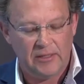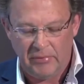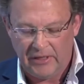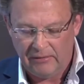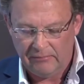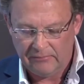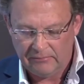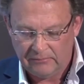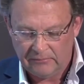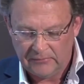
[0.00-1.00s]
TB.
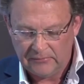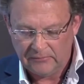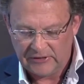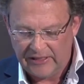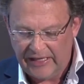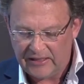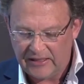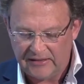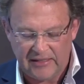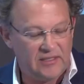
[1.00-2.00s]
Tendeka
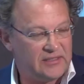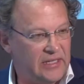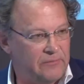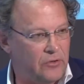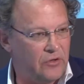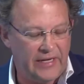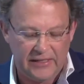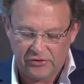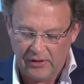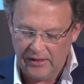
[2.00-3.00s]
is then sent for an
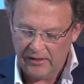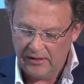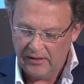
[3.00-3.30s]
x-ray.